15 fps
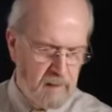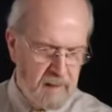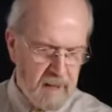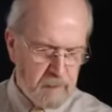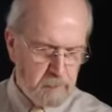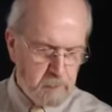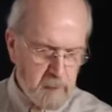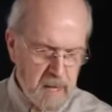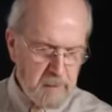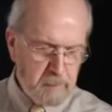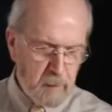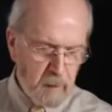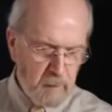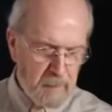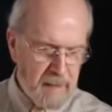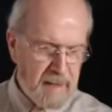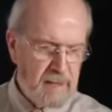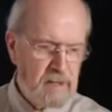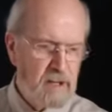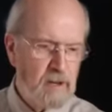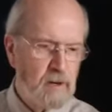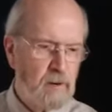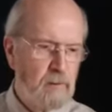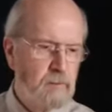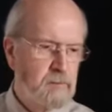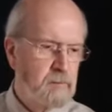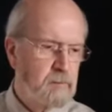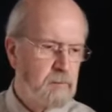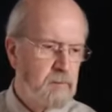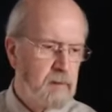that people may know
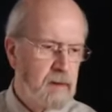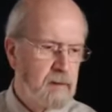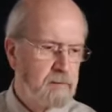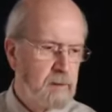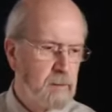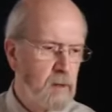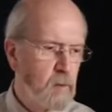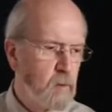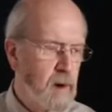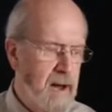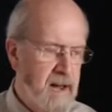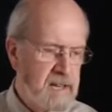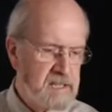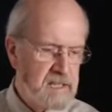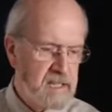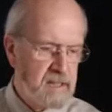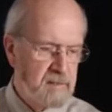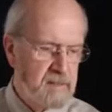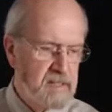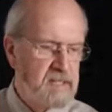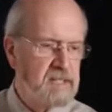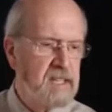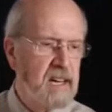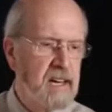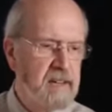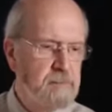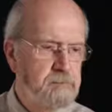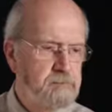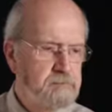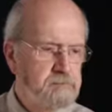from the rising of the
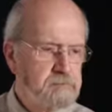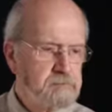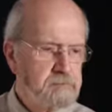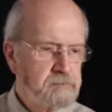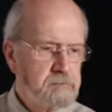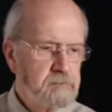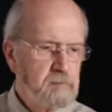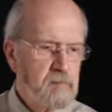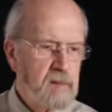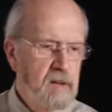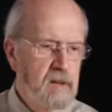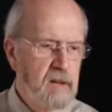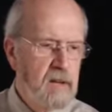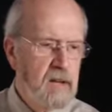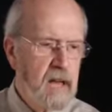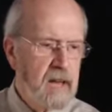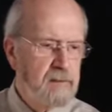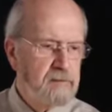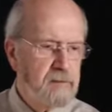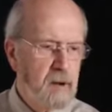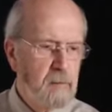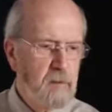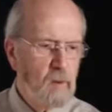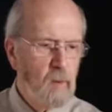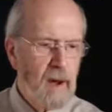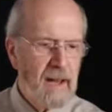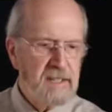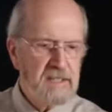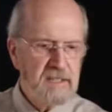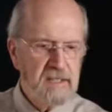sun and from the
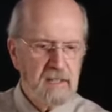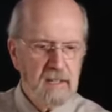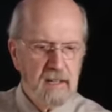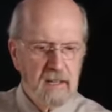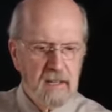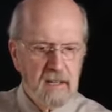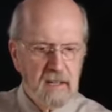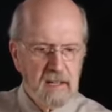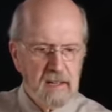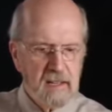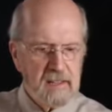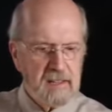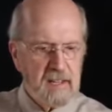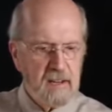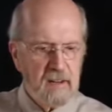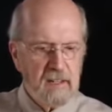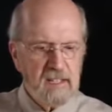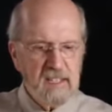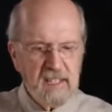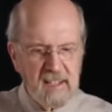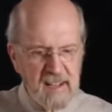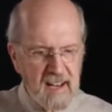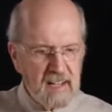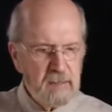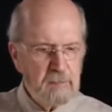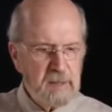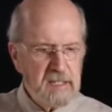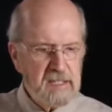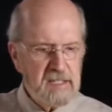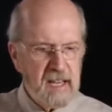west that there is none
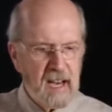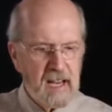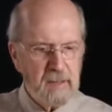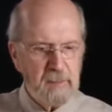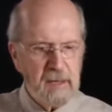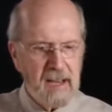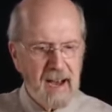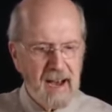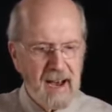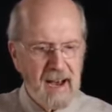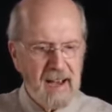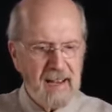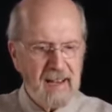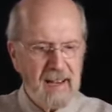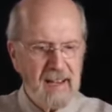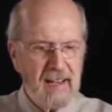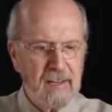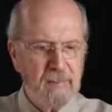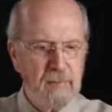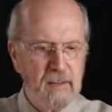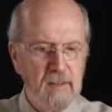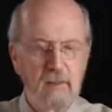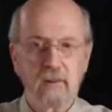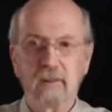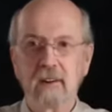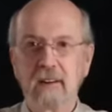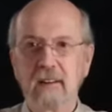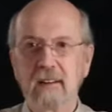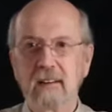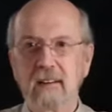beside me. I am the
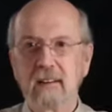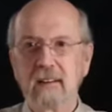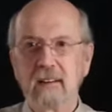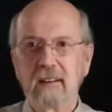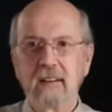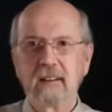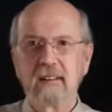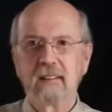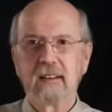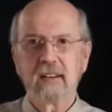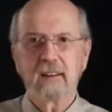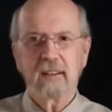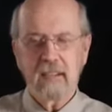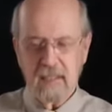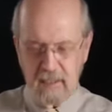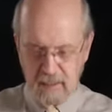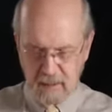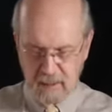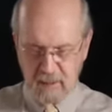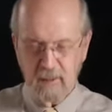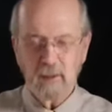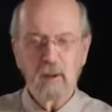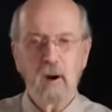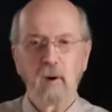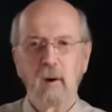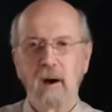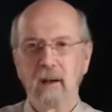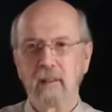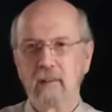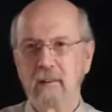Lord, there is no
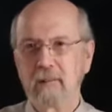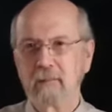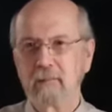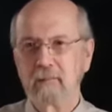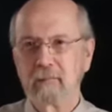other.